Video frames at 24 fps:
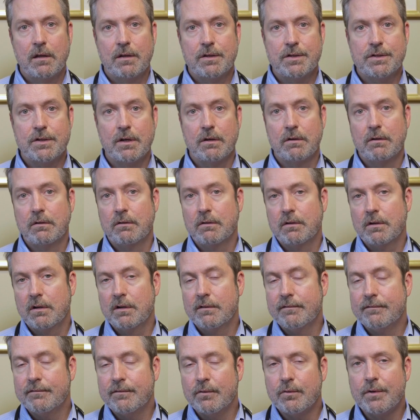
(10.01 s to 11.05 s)
So,
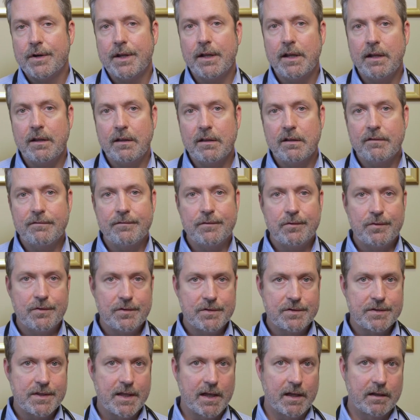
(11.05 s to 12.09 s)
avoiding the
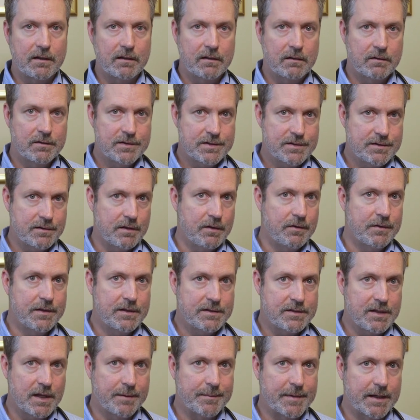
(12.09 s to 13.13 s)
foods that slow the
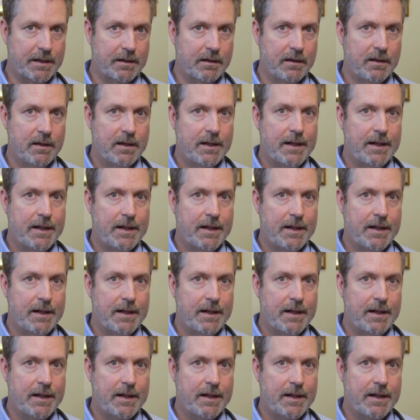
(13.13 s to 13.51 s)
stomach